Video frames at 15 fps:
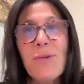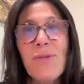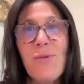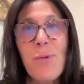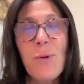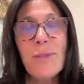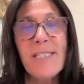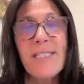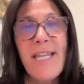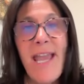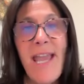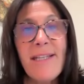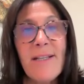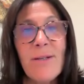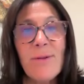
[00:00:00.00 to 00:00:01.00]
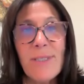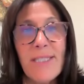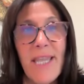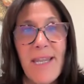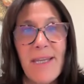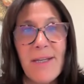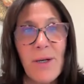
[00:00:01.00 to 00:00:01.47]
their divorce 10 years
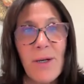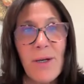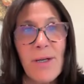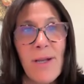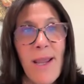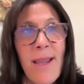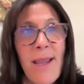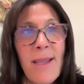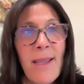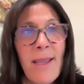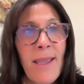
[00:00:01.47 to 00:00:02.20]
later. while